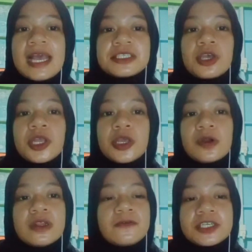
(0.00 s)
The text
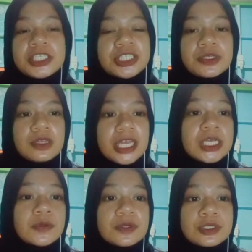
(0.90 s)
here refers
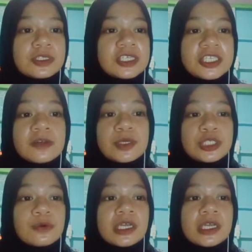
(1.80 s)
to language teaching